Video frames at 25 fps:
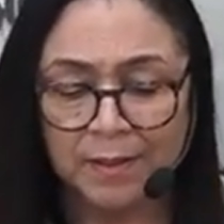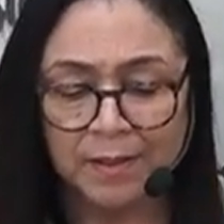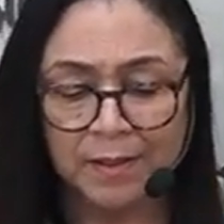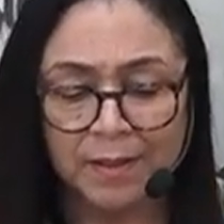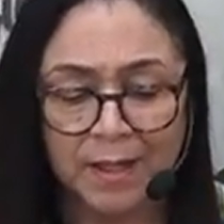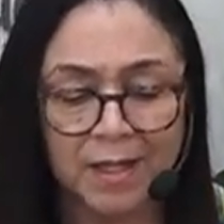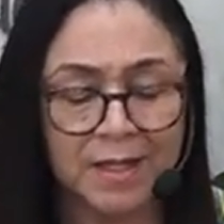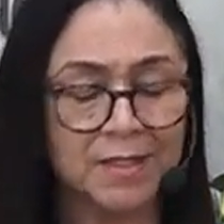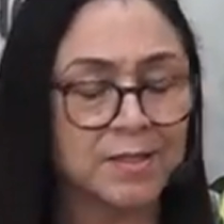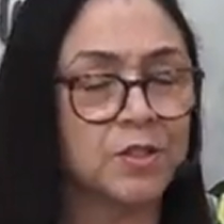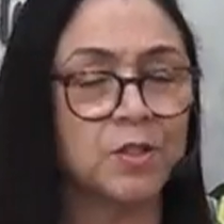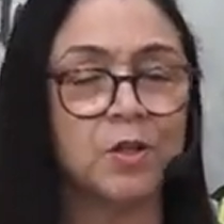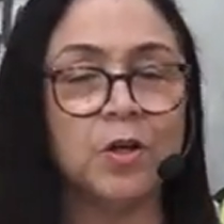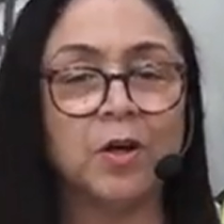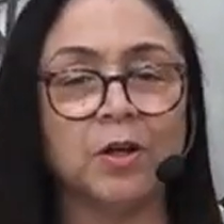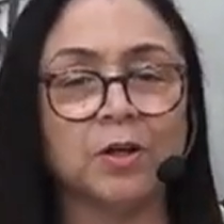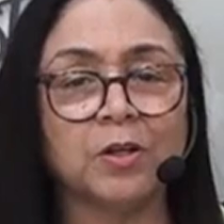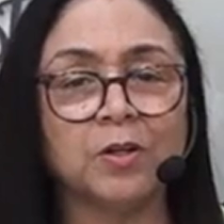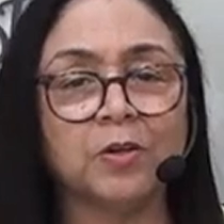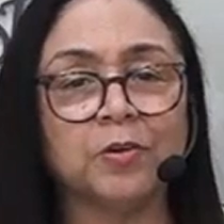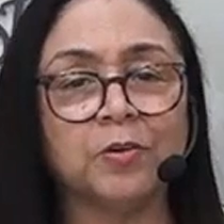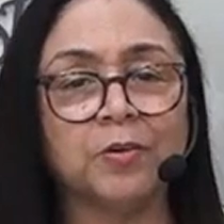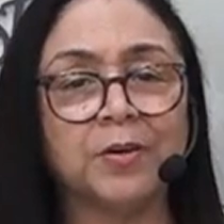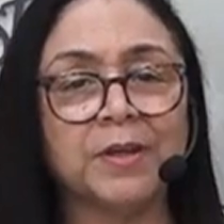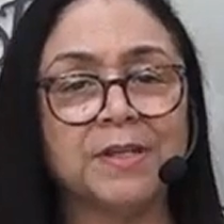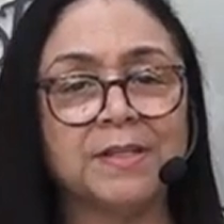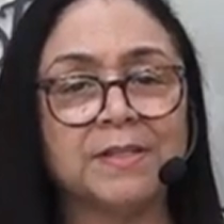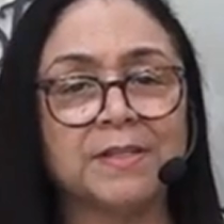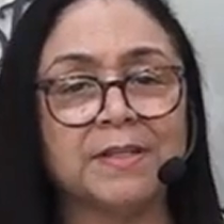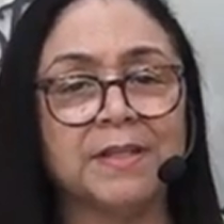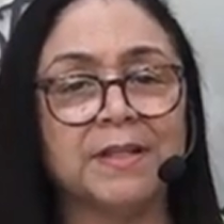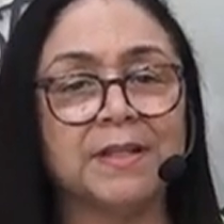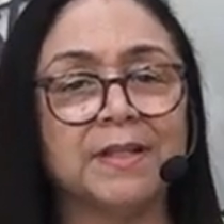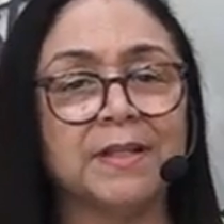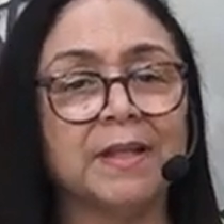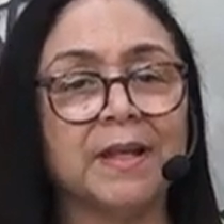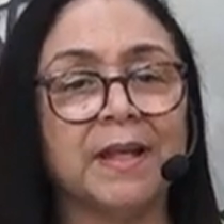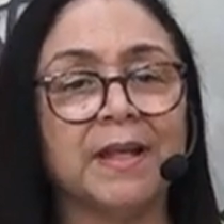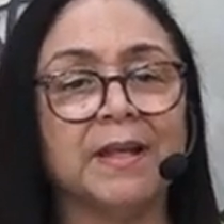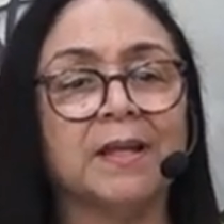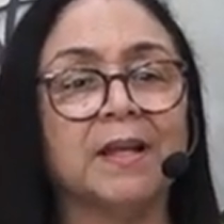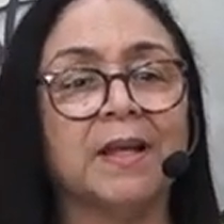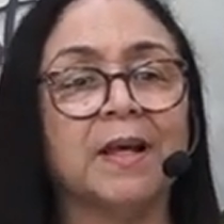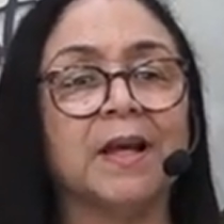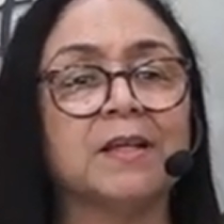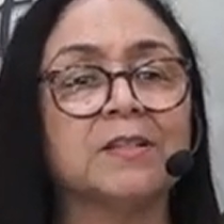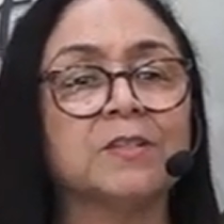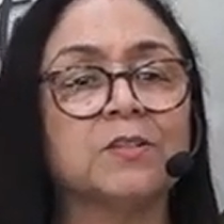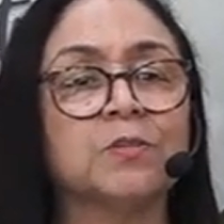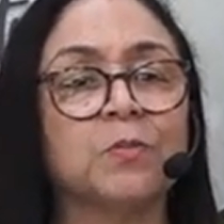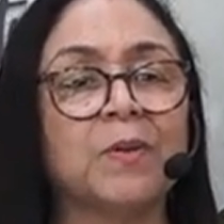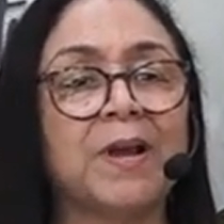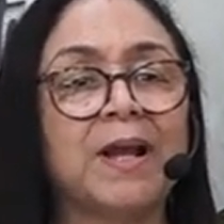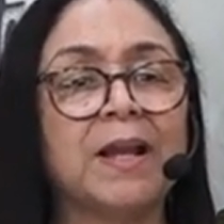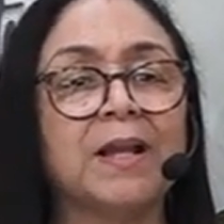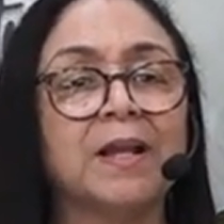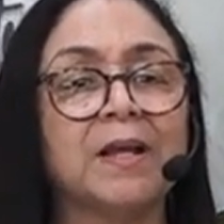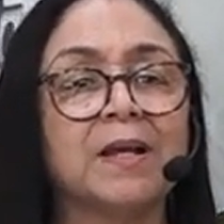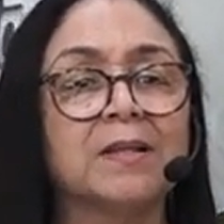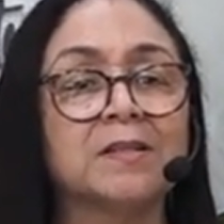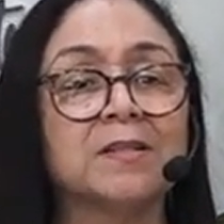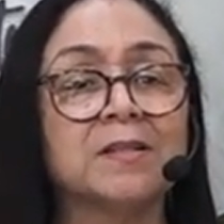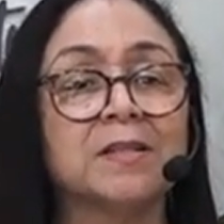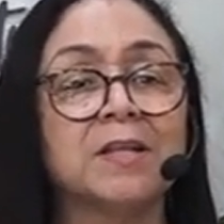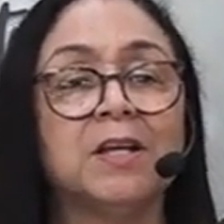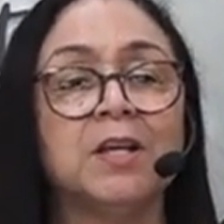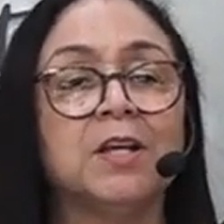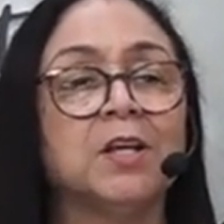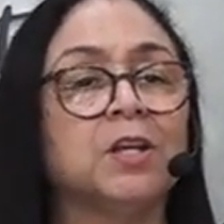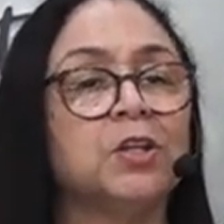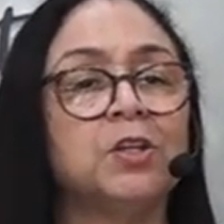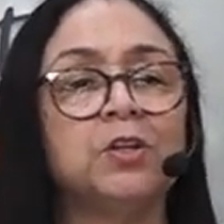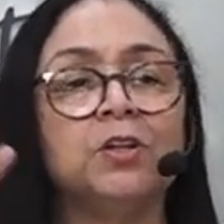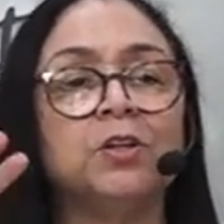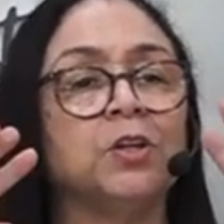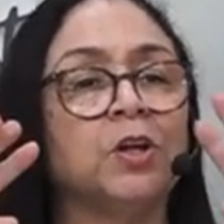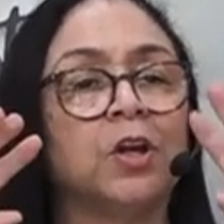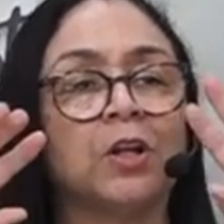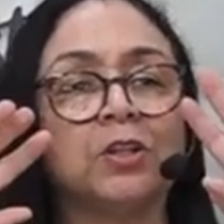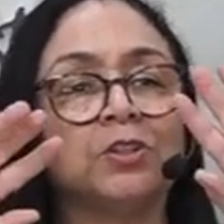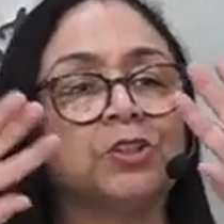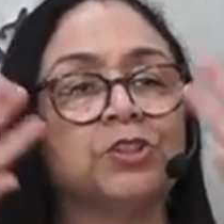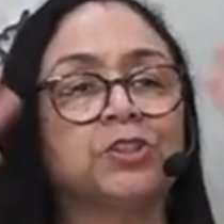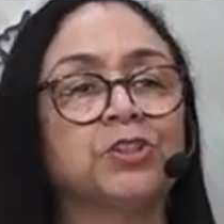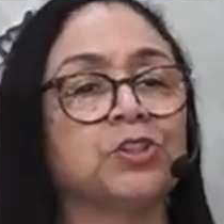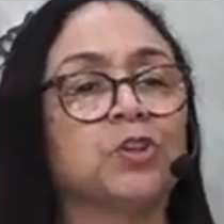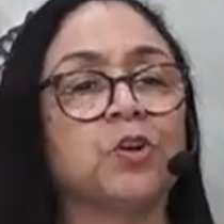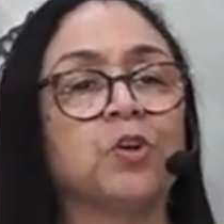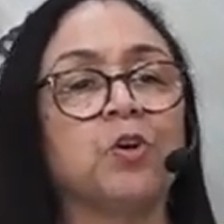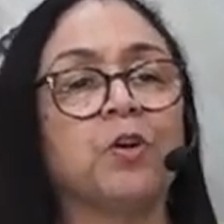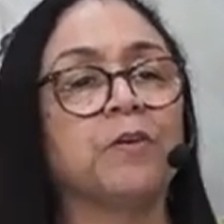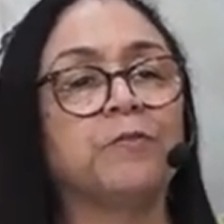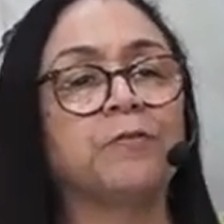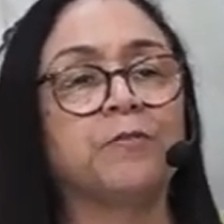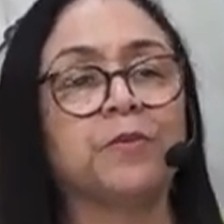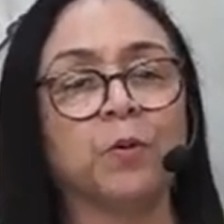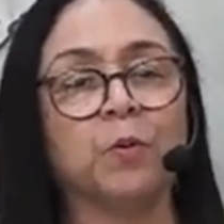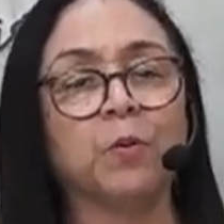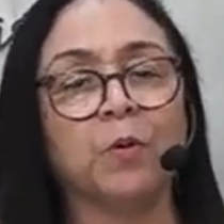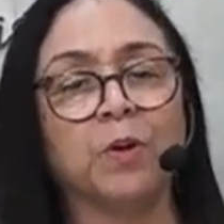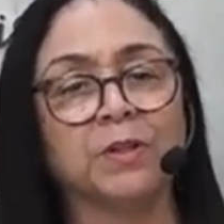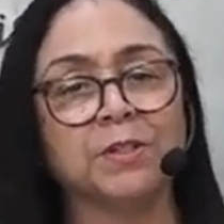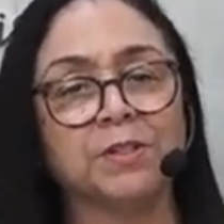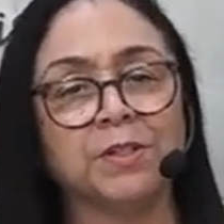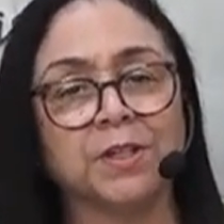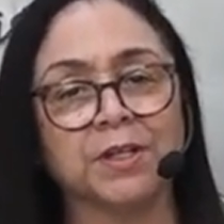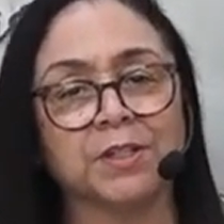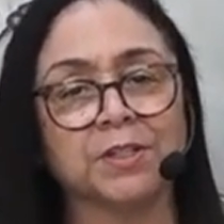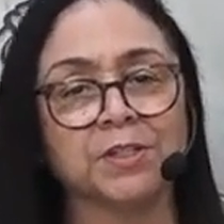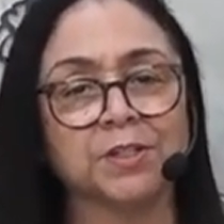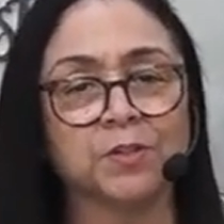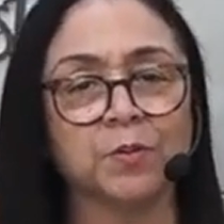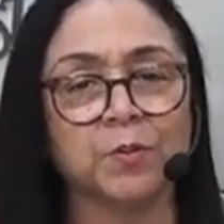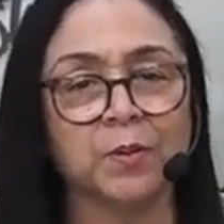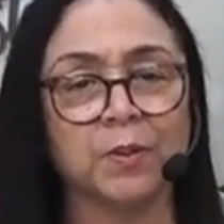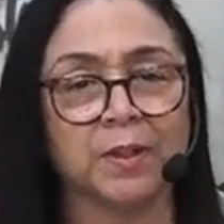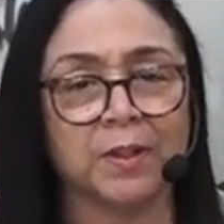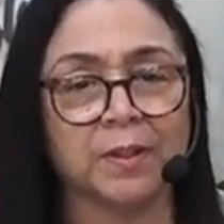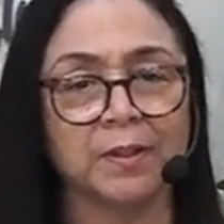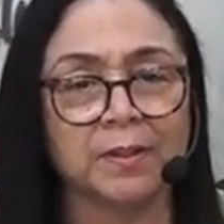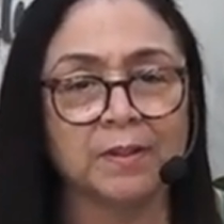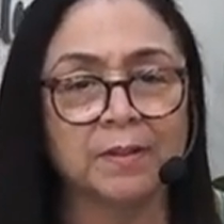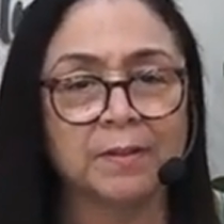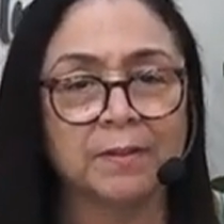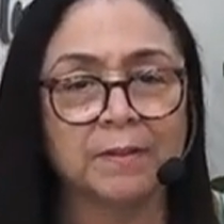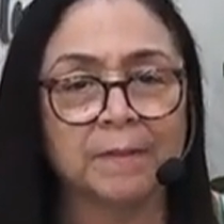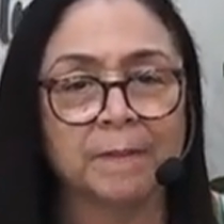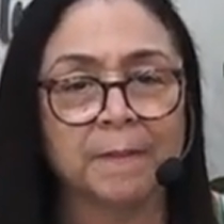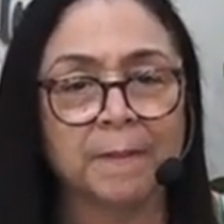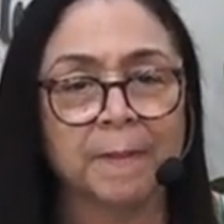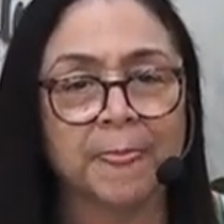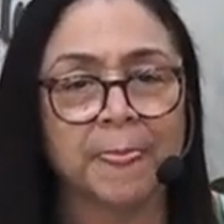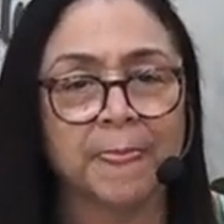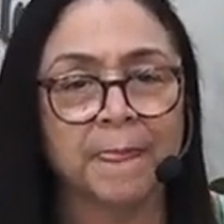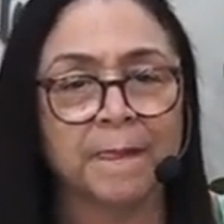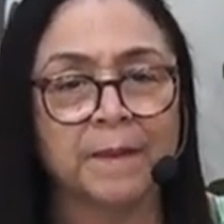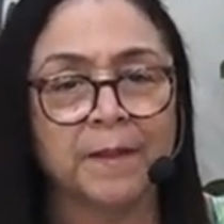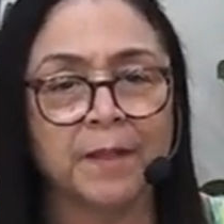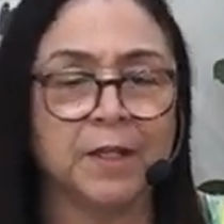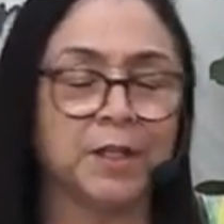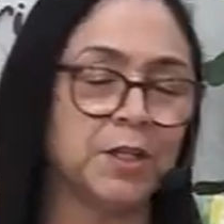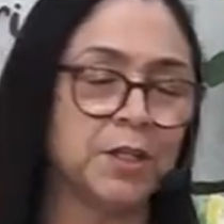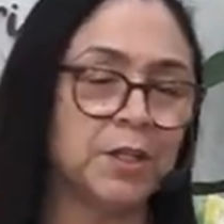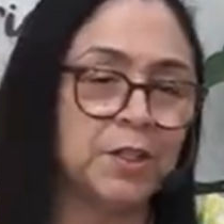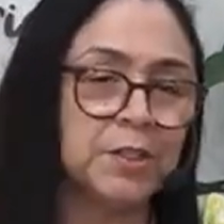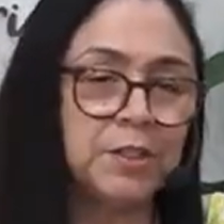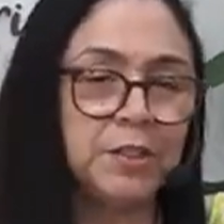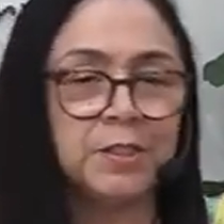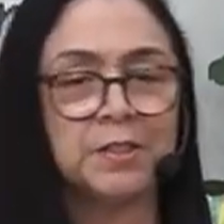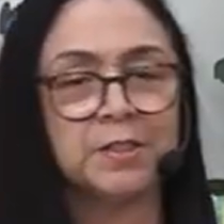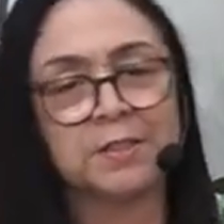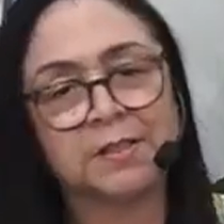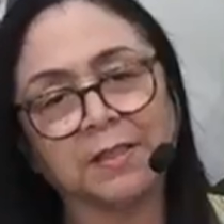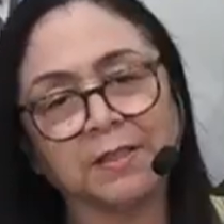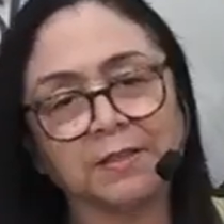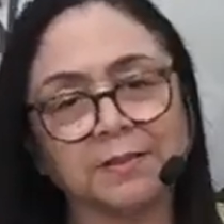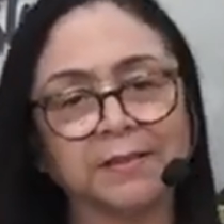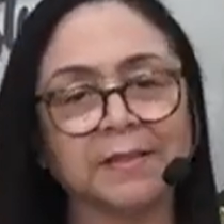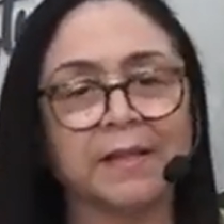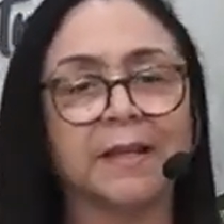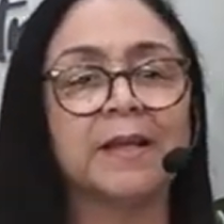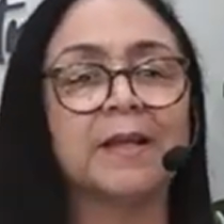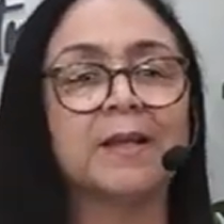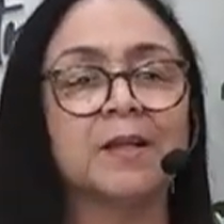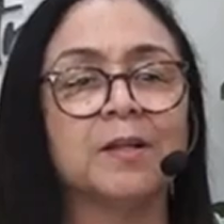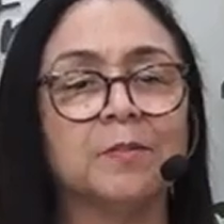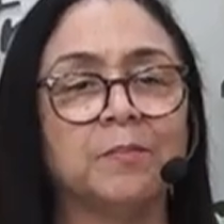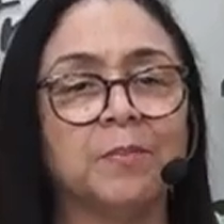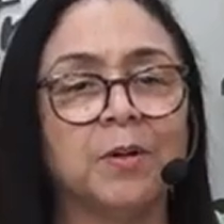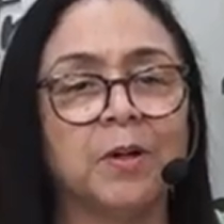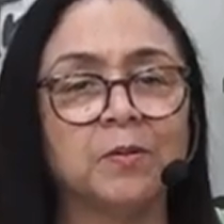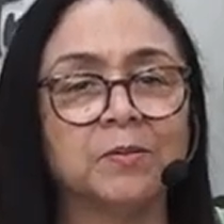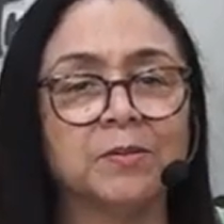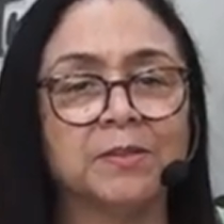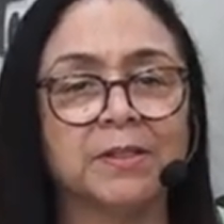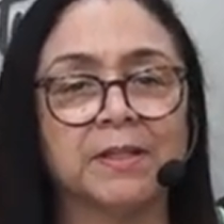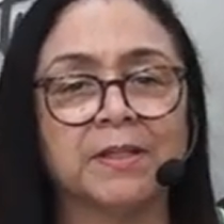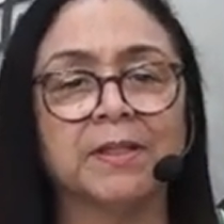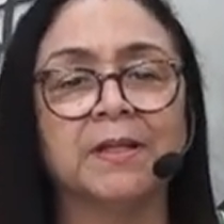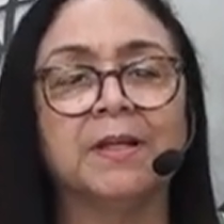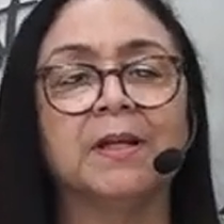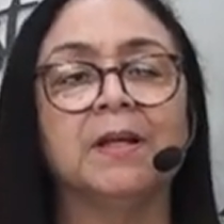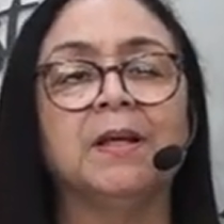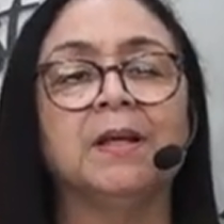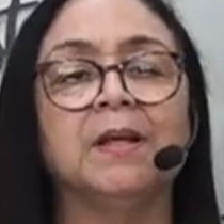has gone crazy, and, and, as well as you're not sure if you want Yeshua, you're, you're, you're still thinking about it.